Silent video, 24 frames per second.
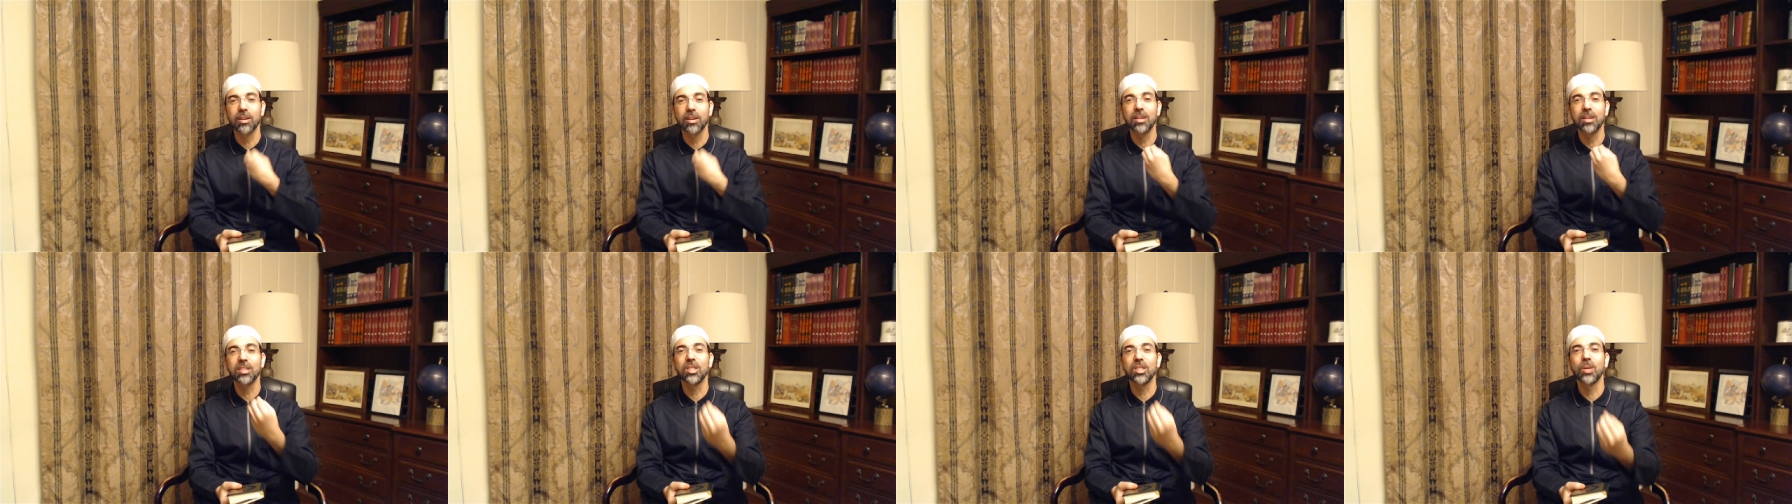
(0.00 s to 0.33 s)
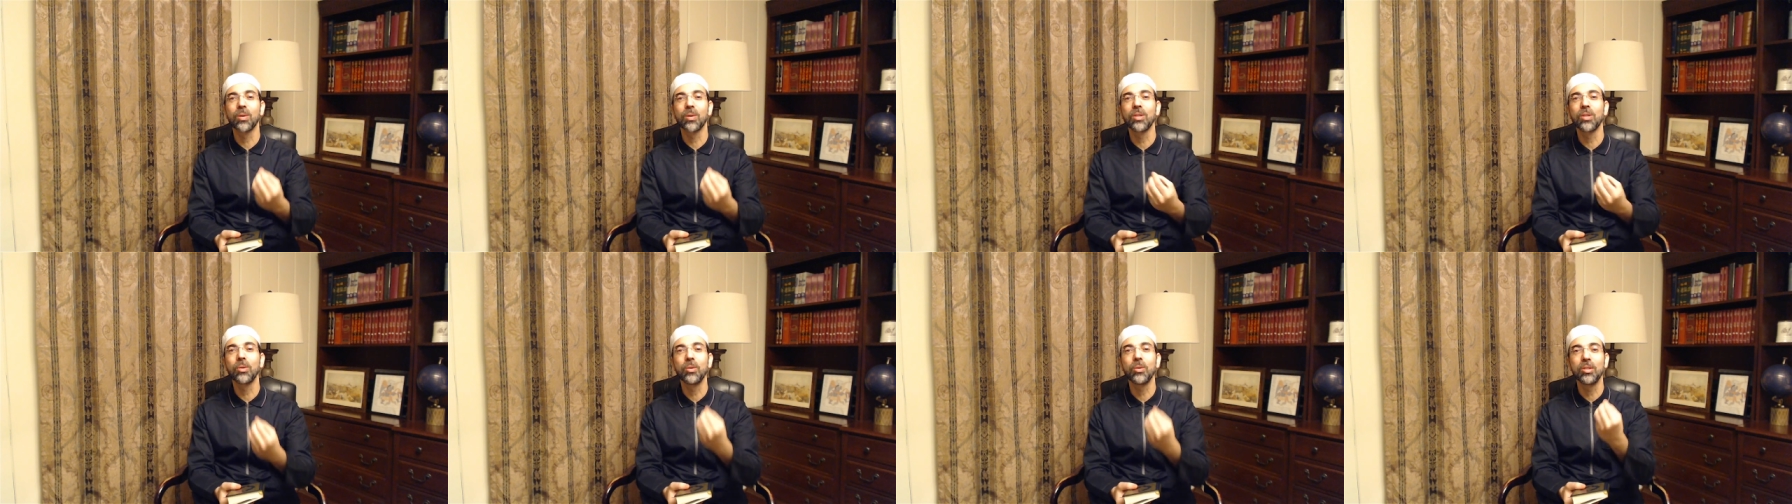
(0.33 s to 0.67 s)
is the
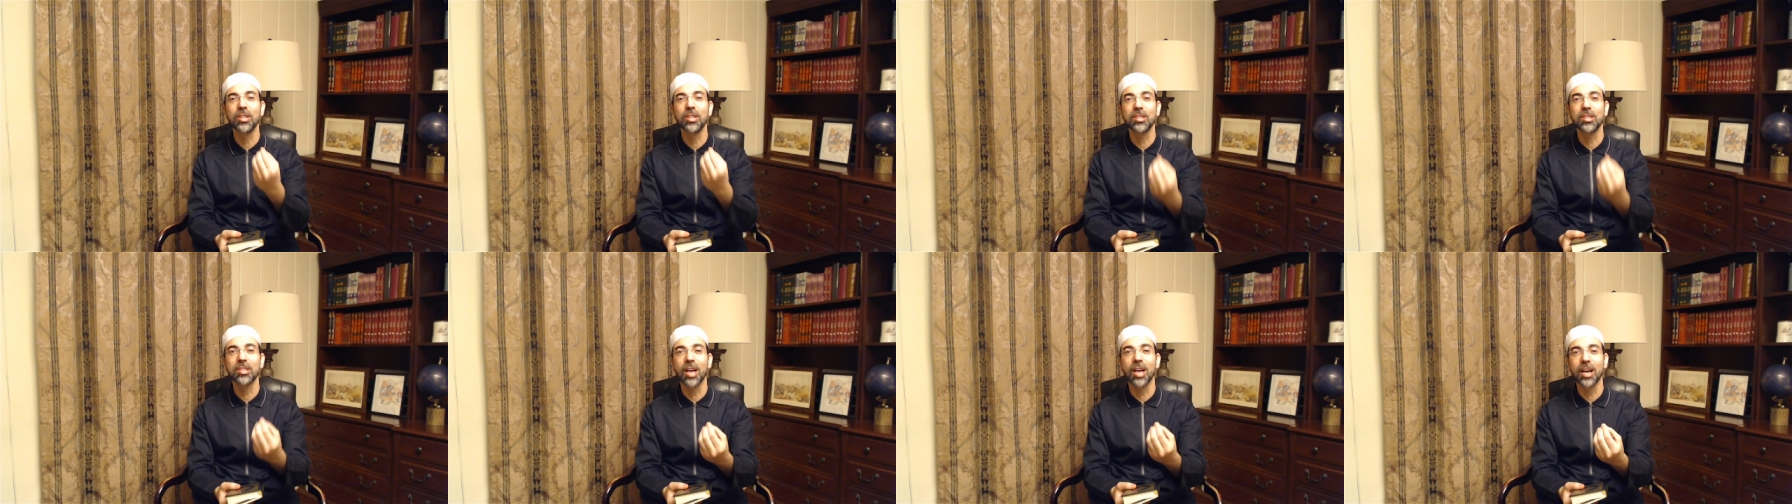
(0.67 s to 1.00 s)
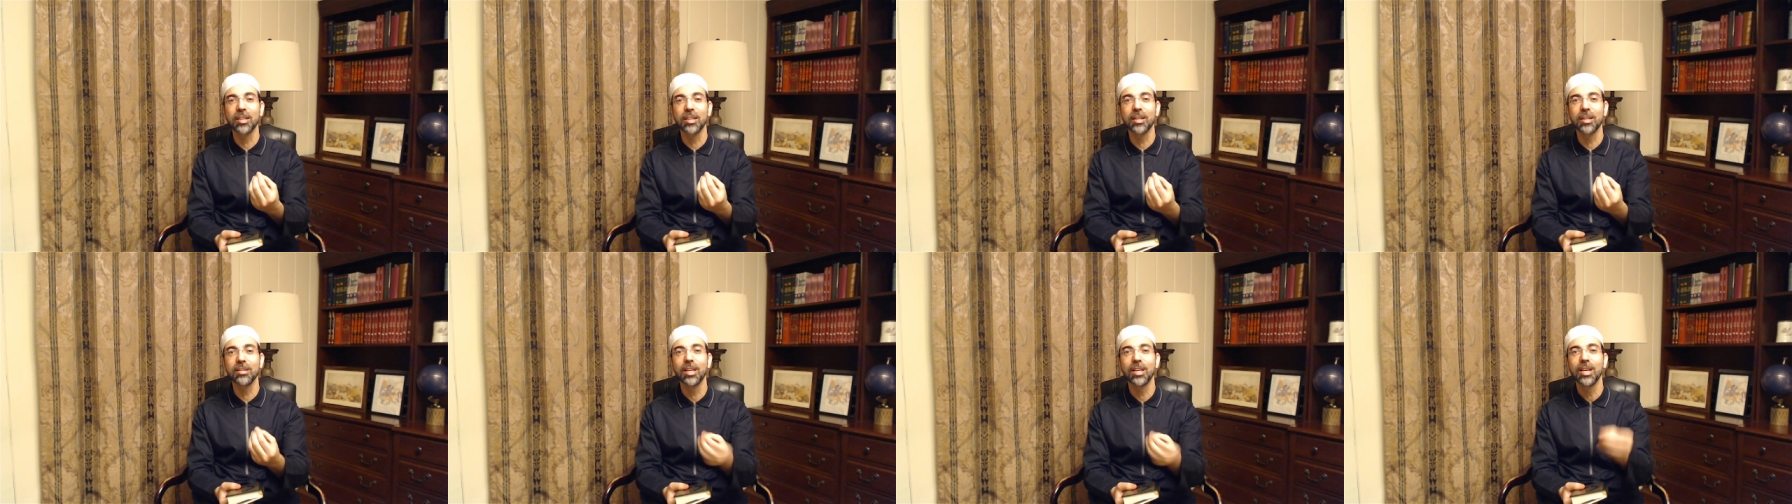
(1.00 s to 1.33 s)
one who
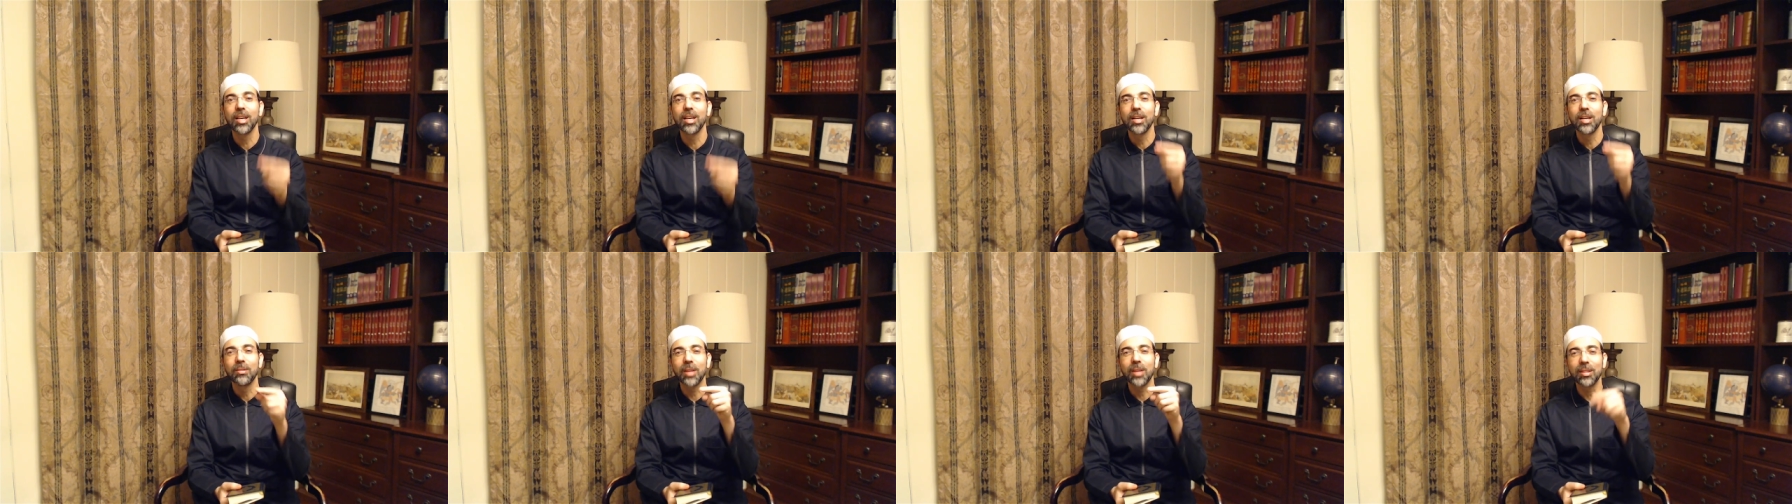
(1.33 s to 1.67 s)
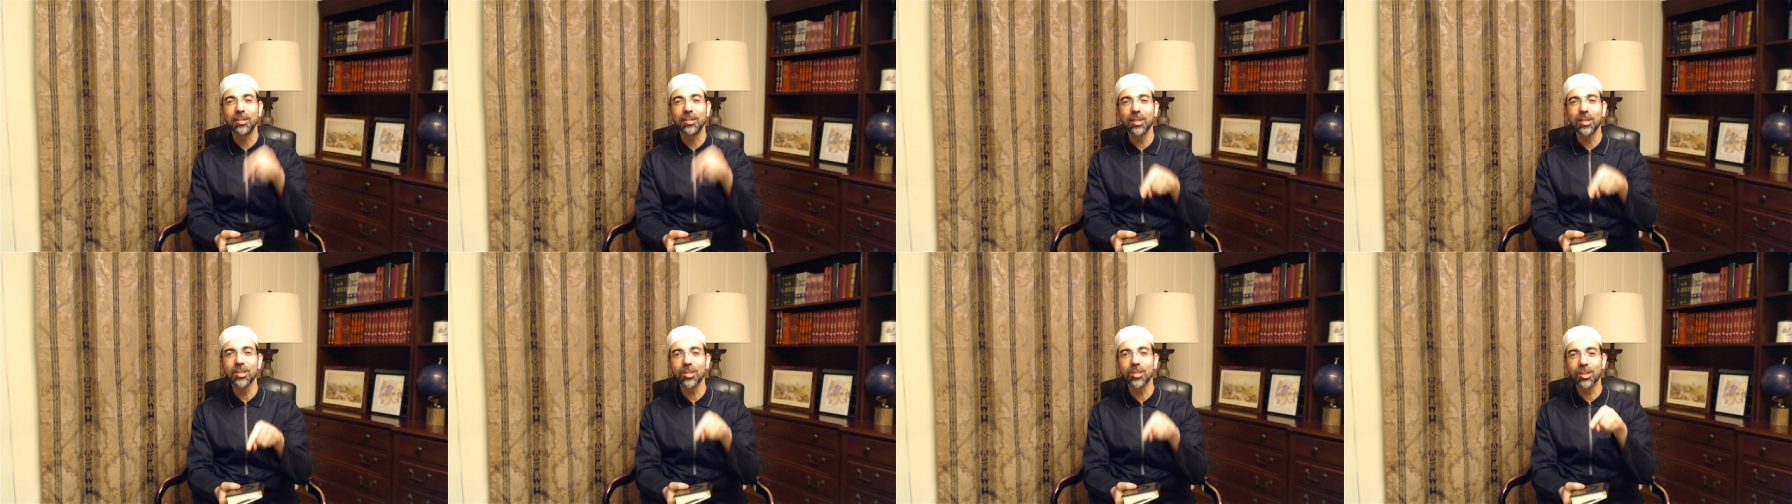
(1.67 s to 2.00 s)
decided that
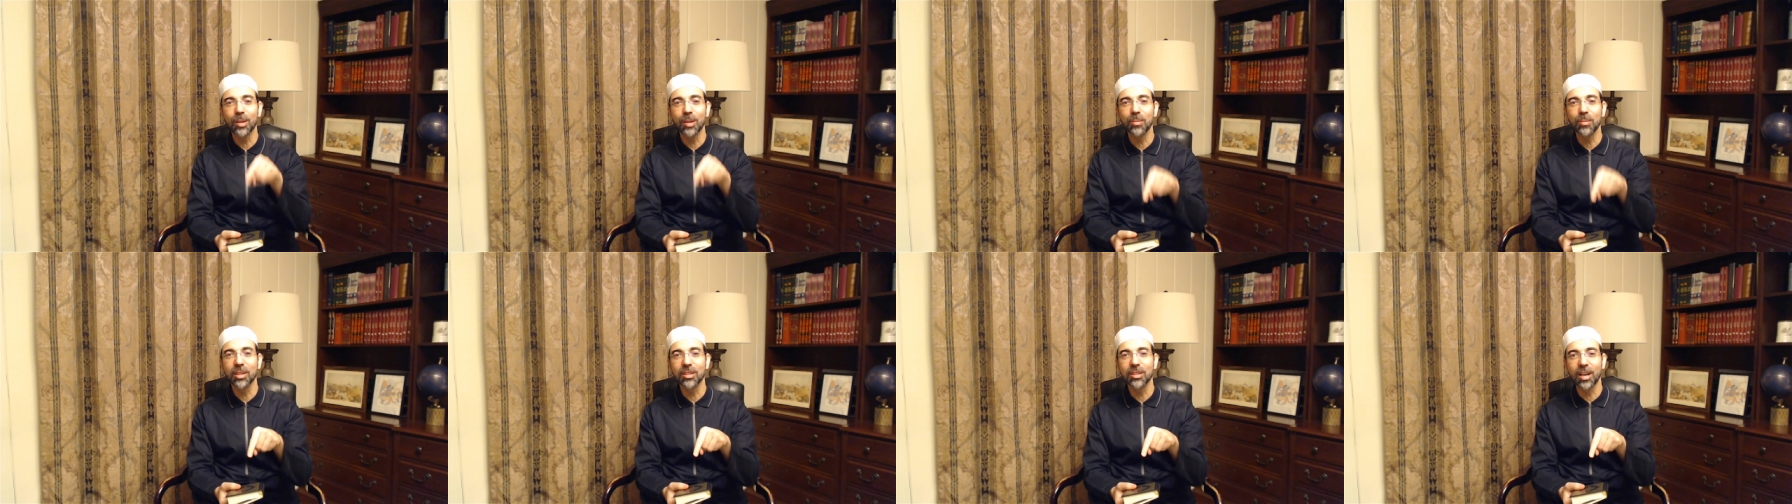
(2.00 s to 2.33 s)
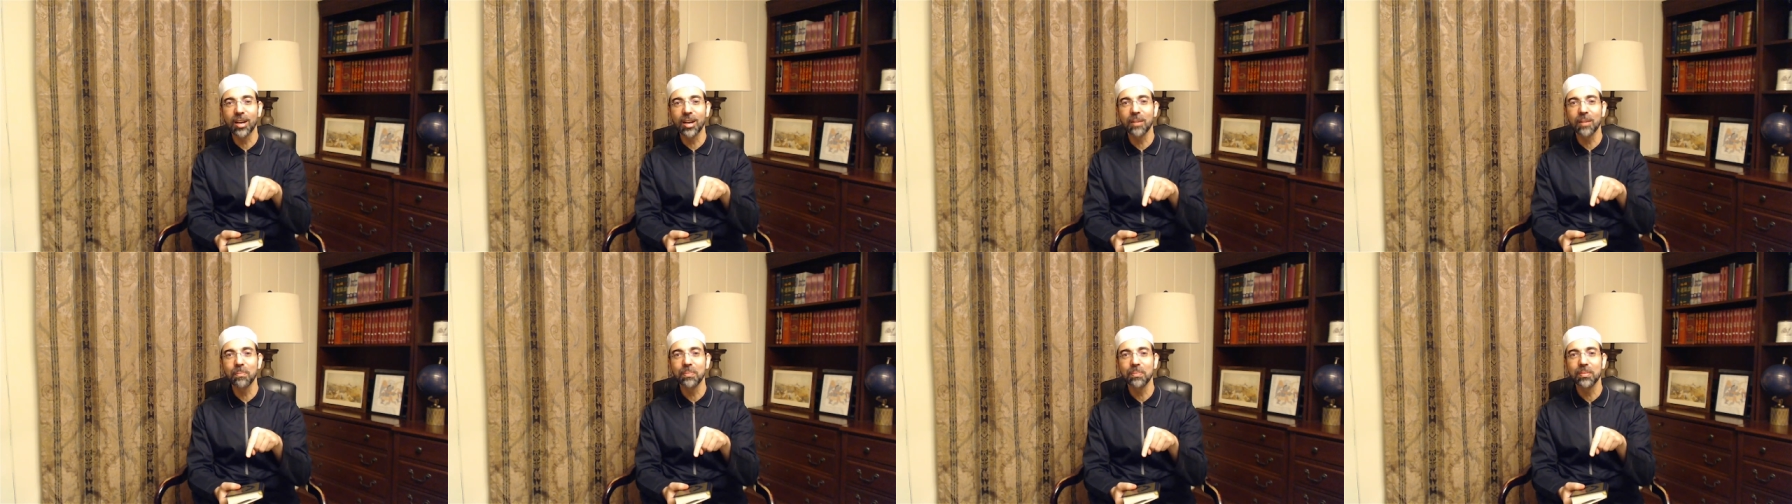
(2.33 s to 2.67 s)
this
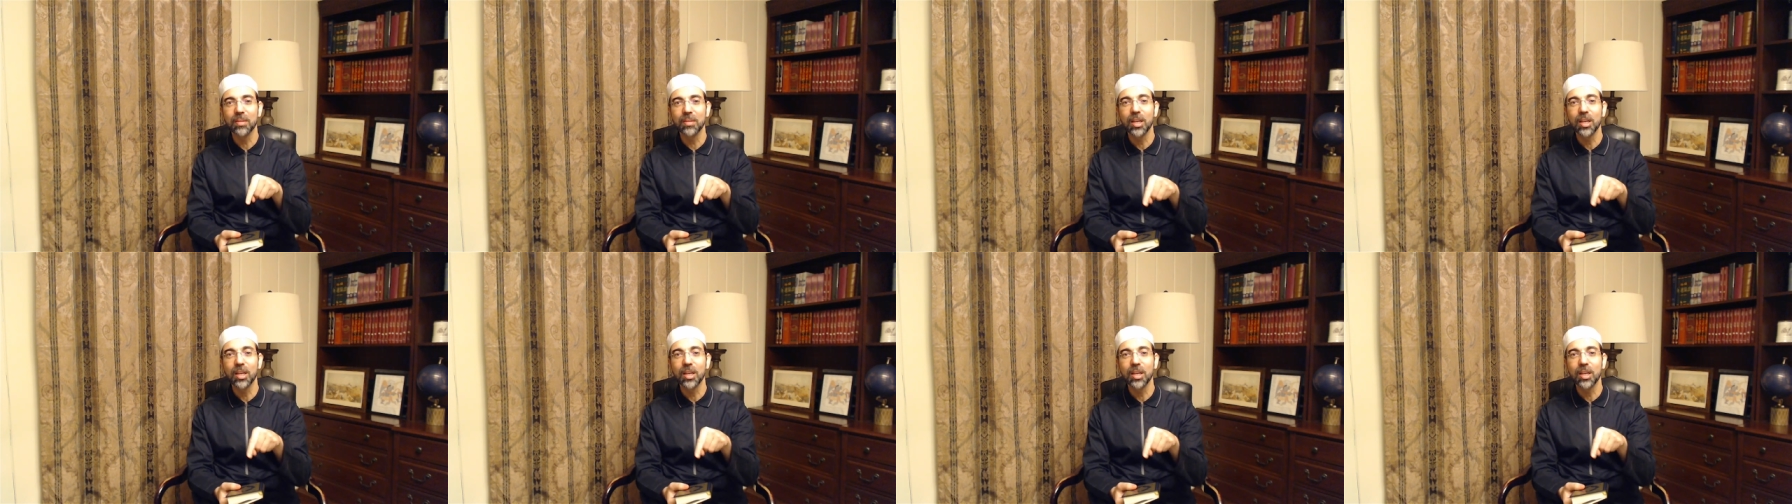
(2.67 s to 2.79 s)
Ramadan